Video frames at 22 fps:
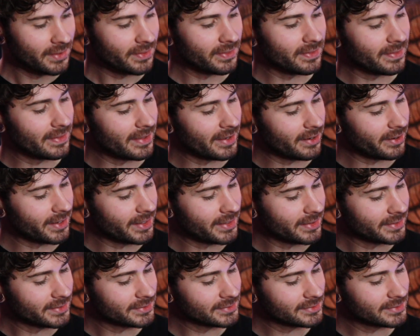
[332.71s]
there
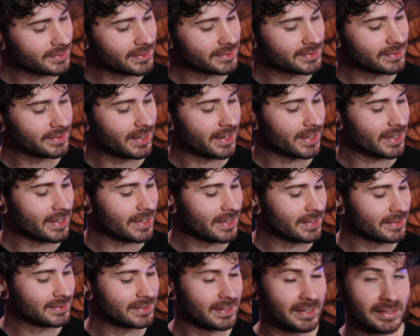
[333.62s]
is this like
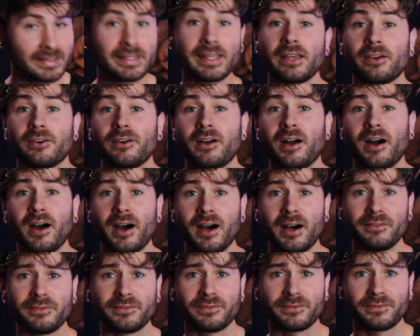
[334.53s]
easy tear
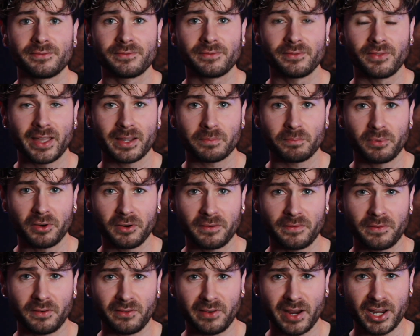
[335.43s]
off like
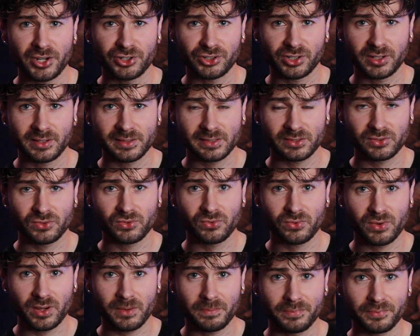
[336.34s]
perforation
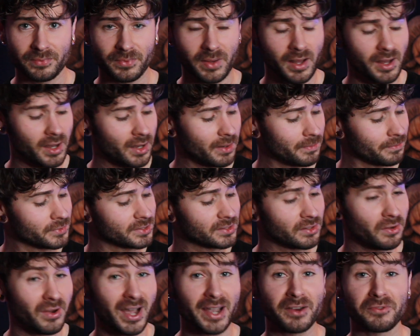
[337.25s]
strip.
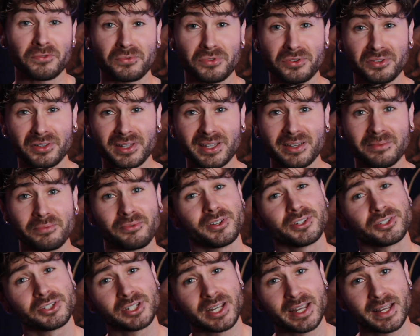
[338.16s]
So I really
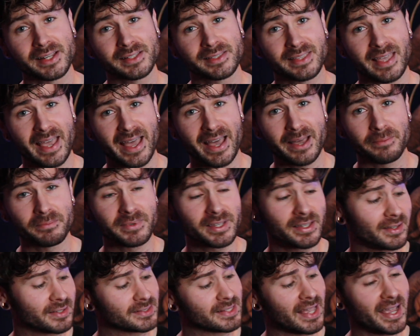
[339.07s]
appreciate that,
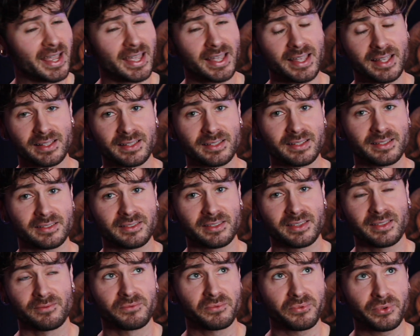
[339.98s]
because I
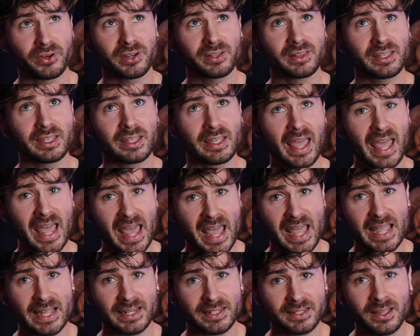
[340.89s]
really
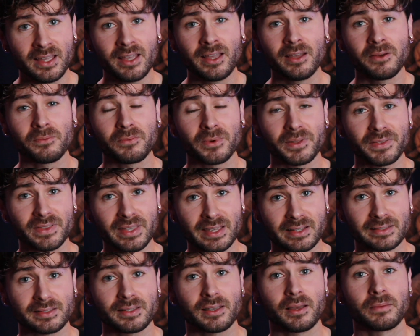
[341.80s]
hate when
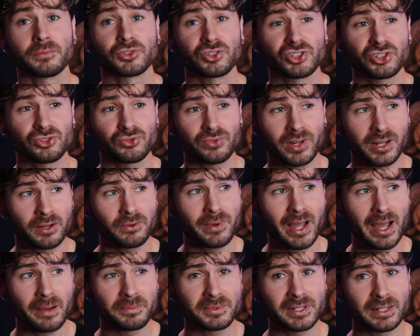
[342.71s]
things come shrink
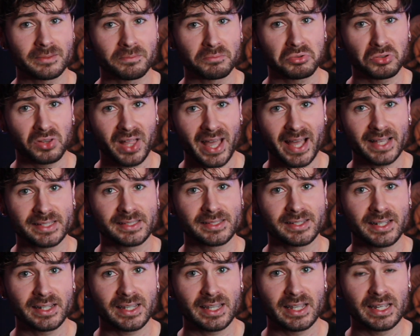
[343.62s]
wrapped in
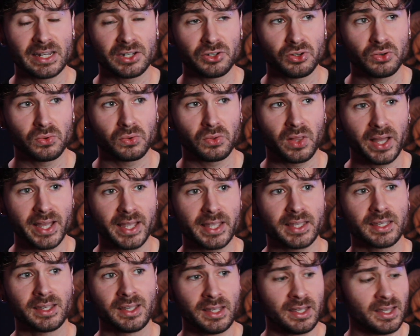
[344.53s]
plastic and you
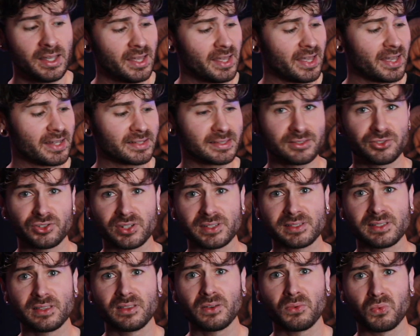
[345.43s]
like, it's
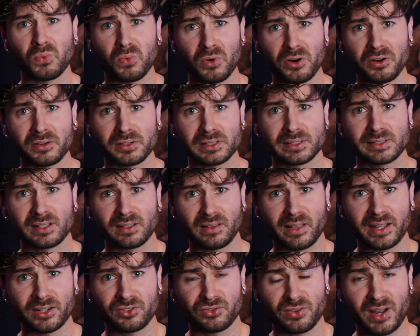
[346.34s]
just the worst to
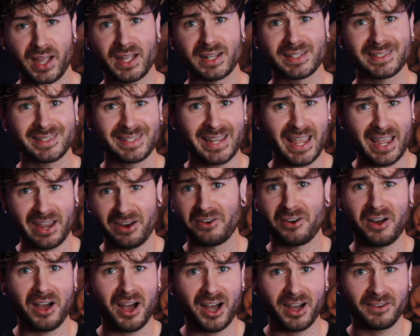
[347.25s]
like try and
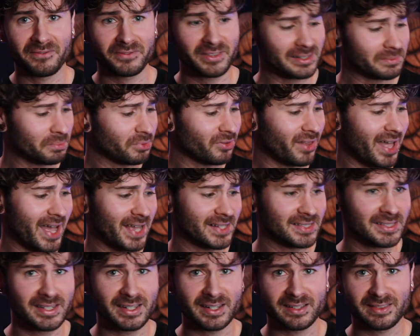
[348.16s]
tear off this
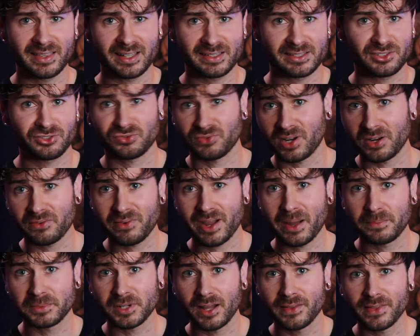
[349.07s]
plastic that's shrink
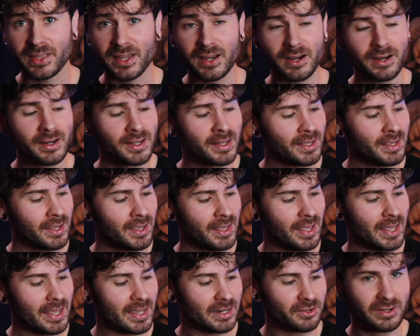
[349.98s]
wrapped on there,
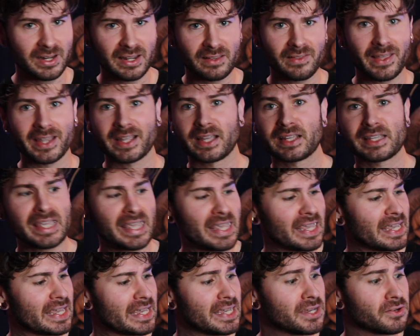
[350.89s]
and you need like a
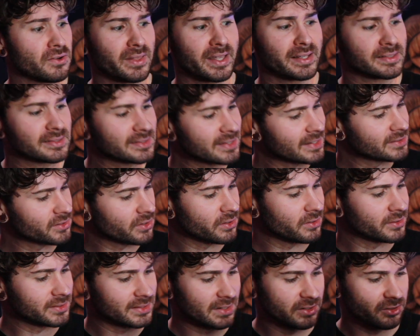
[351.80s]
key or like
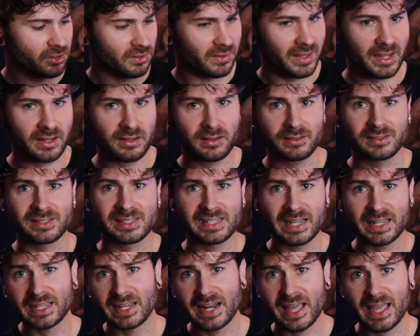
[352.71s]
scissors and you're like
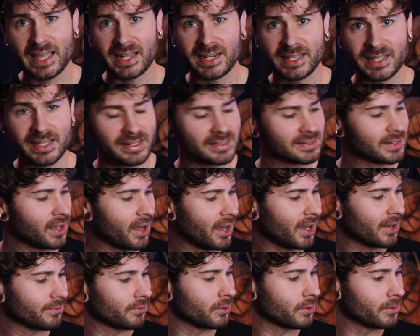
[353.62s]
digging at it. It's
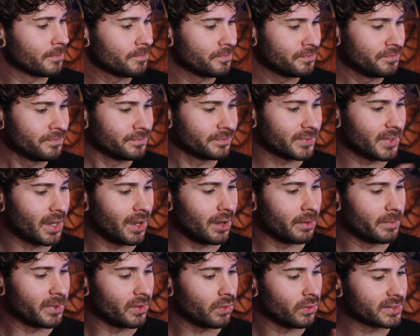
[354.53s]
awful.
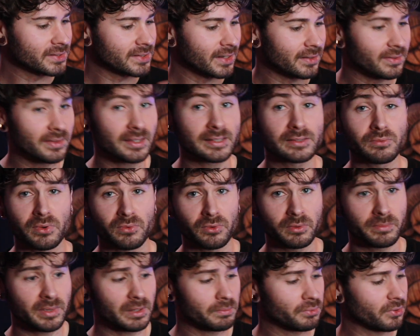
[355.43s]
It looks like this one
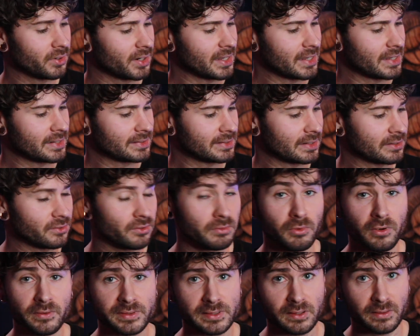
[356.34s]
will be pretty easy to
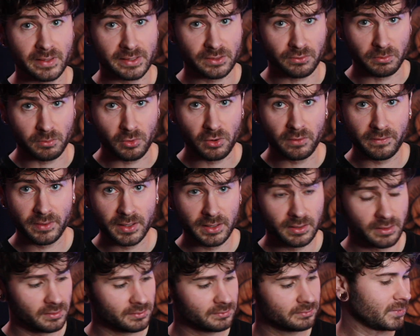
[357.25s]
remove, so let's remove
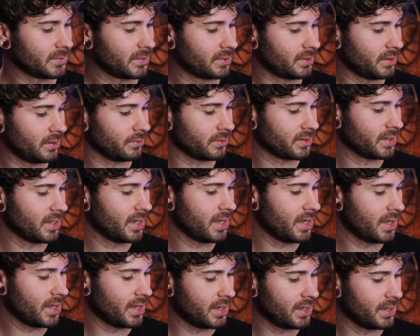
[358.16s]
it.
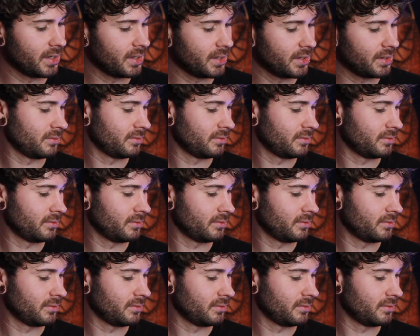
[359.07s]
Okay.